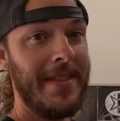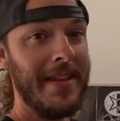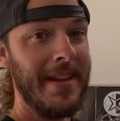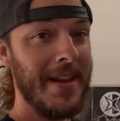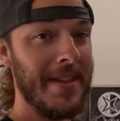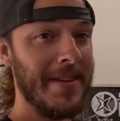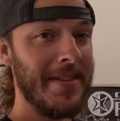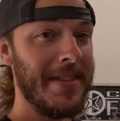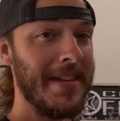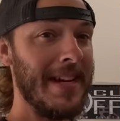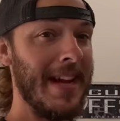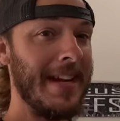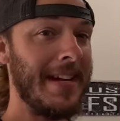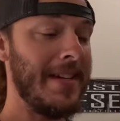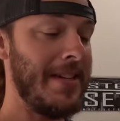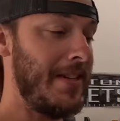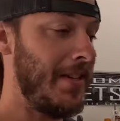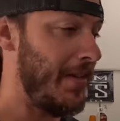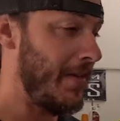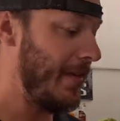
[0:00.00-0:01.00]
The other thing I
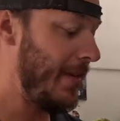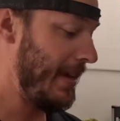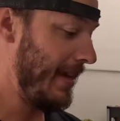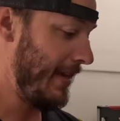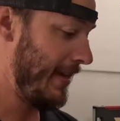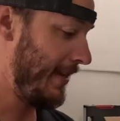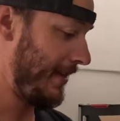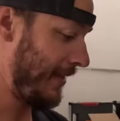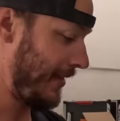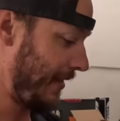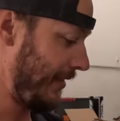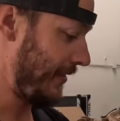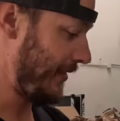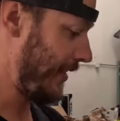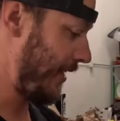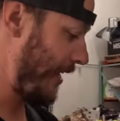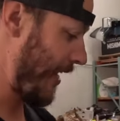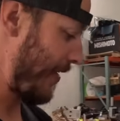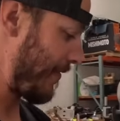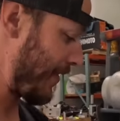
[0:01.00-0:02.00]
could do,
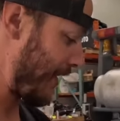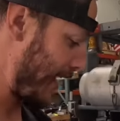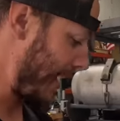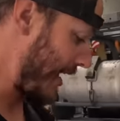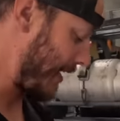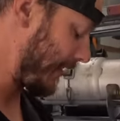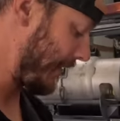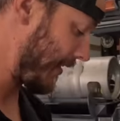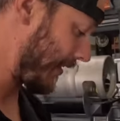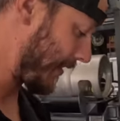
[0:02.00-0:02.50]
instead of having to add the